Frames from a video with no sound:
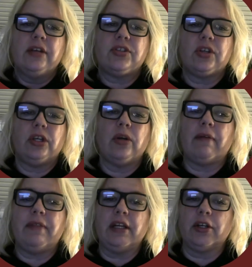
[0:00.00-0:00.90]
So you
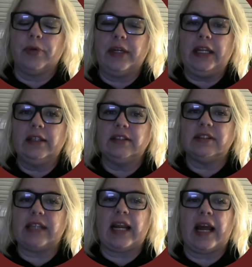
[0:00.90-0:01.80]
have the
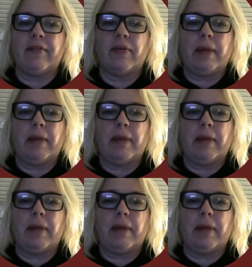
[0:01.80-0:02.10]
ingredients, and I've